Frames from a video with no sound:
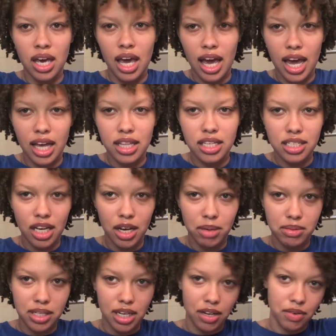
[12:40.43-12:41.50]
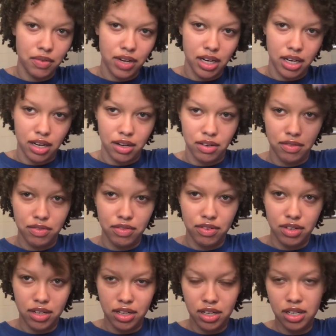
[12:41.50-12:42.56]
And this helps to get rid of
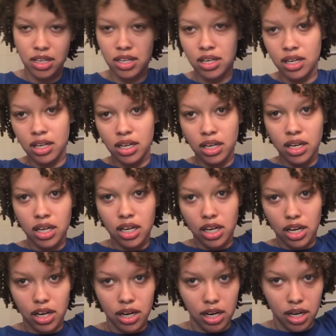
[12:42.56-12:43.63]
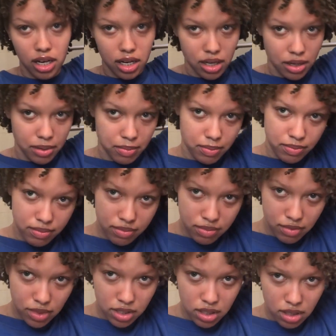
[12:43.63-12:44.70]
your,
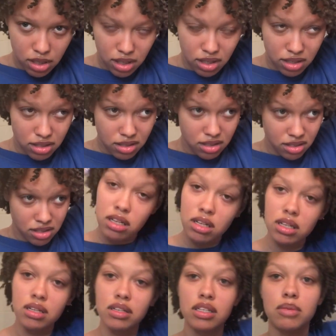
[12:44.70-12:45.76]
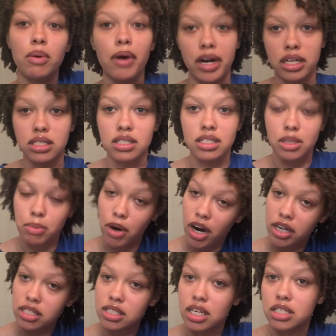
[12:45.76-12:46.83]
what's it called? The
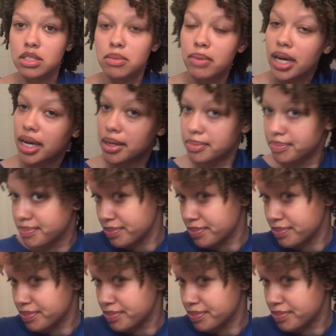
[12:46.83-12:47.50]
parts that you made.